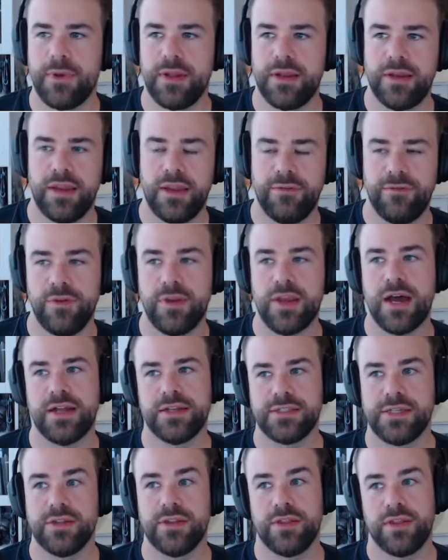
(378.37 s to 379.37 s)
And if you
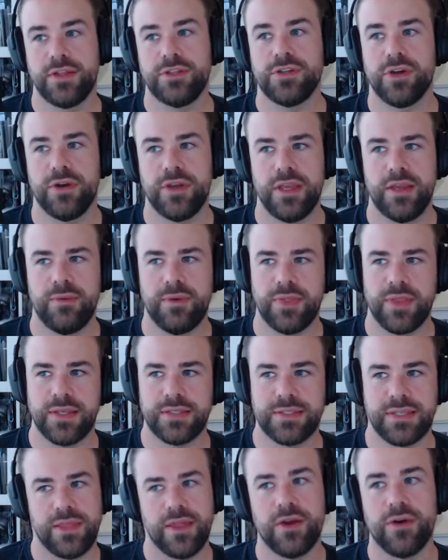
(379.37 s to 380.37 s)
can't tell that they're joking when they
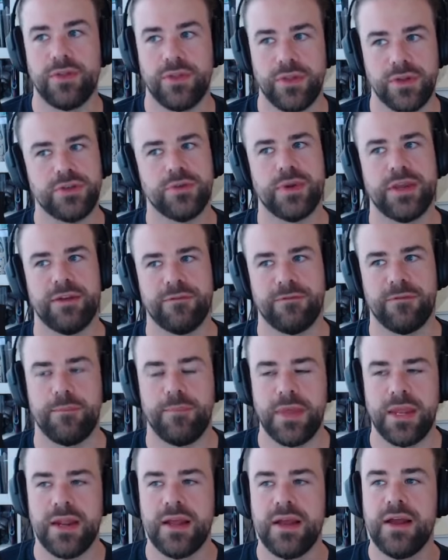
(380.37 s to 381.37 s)
say that, or they're doing it for a
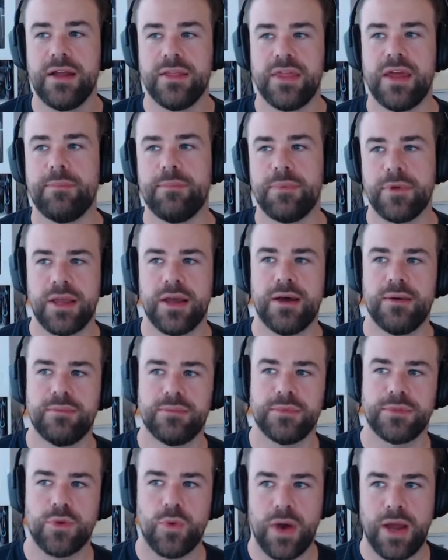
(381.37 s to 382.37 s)
bit, that
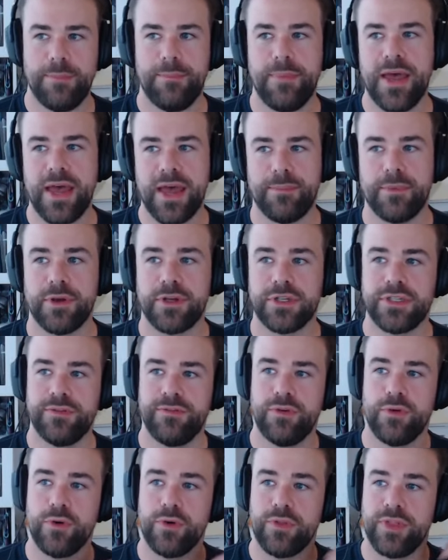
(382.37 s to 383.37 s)
becomes quite bad, because
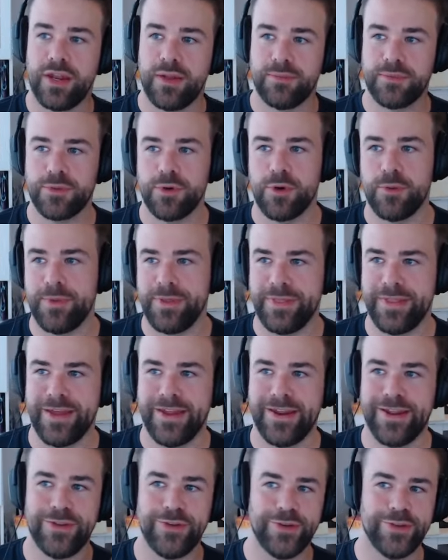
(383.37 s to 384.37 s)
if you're then absorbing
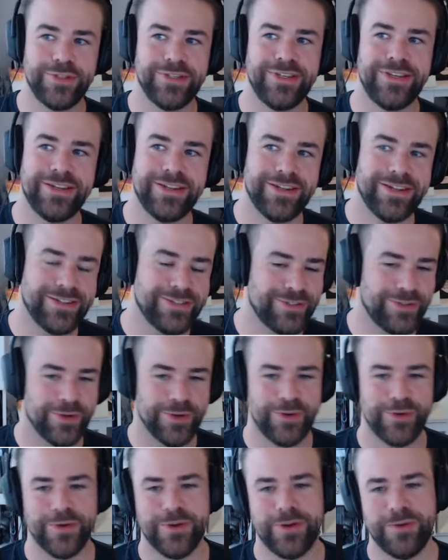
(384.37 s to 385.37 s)
that and using it, it's
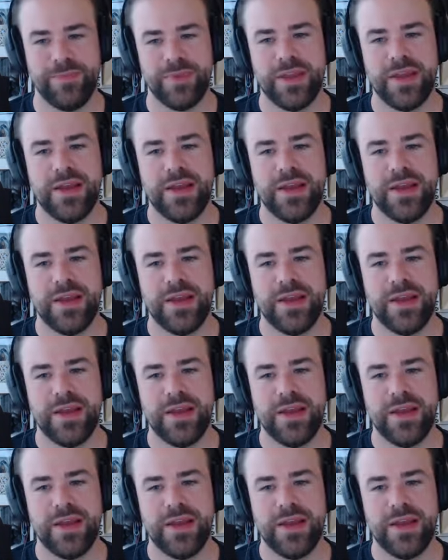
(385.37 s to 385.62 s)
not good.